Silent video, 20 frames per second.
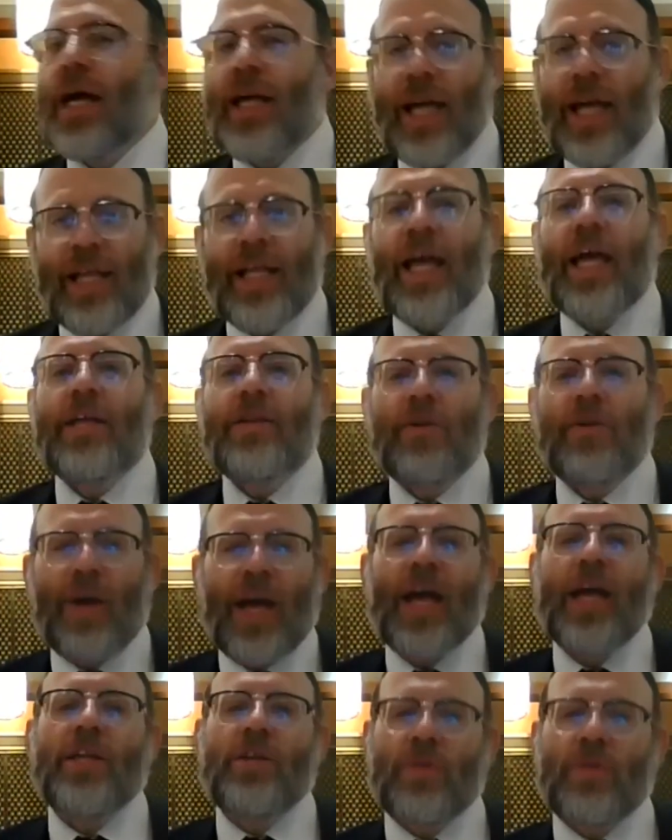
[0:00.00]
And
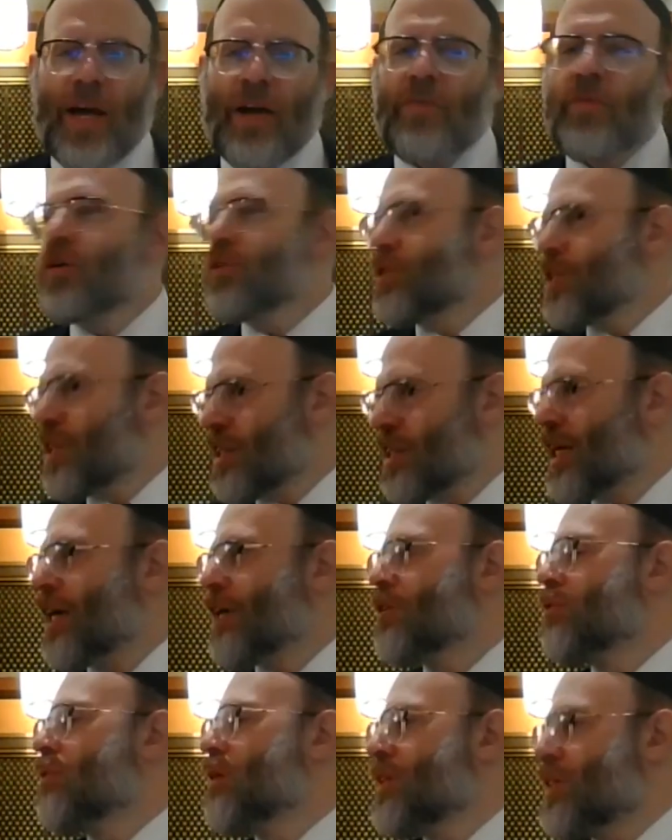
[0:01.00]
you have kosher
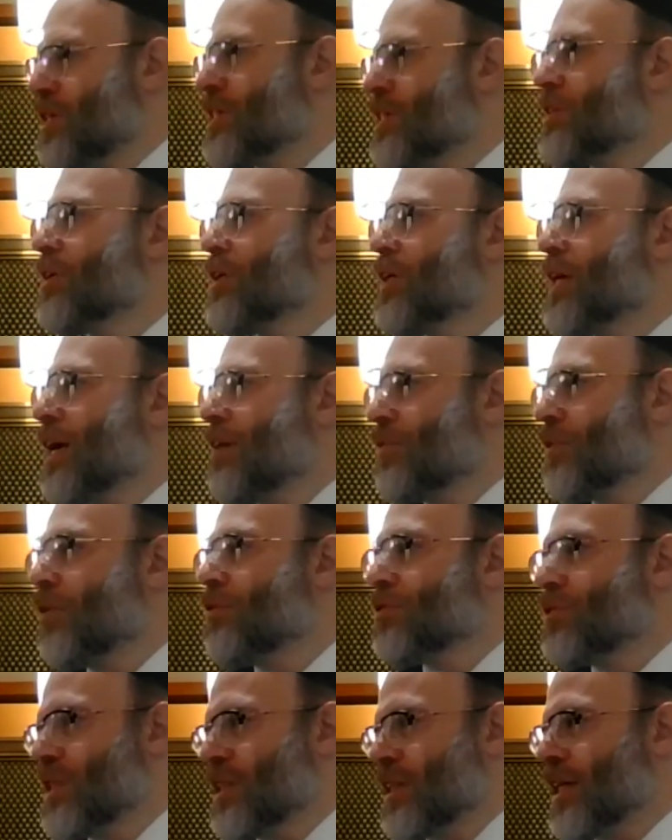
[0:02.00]
schach, and the rest of the sukkah you have
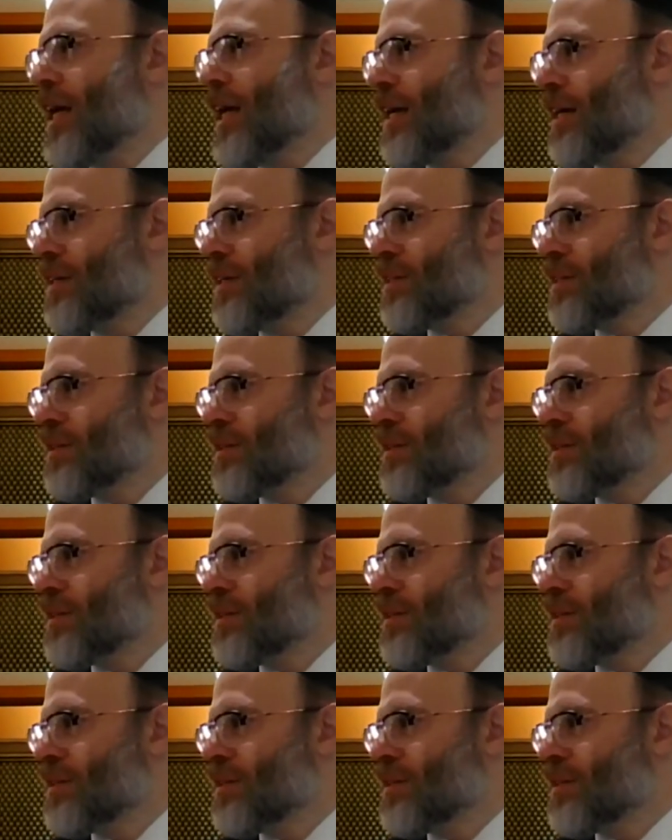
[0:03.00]
kosher schach.